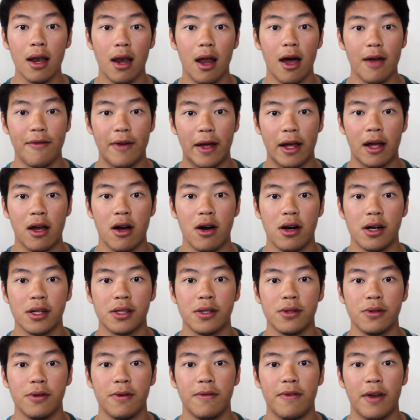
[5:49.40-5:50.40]
Live at
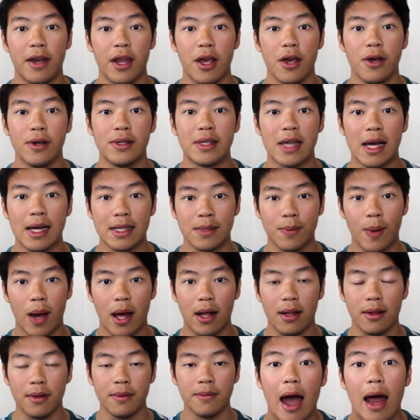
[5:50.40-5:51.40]
Castle videos as
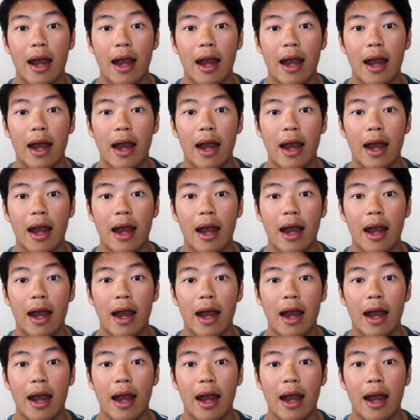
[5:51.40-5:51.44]
well.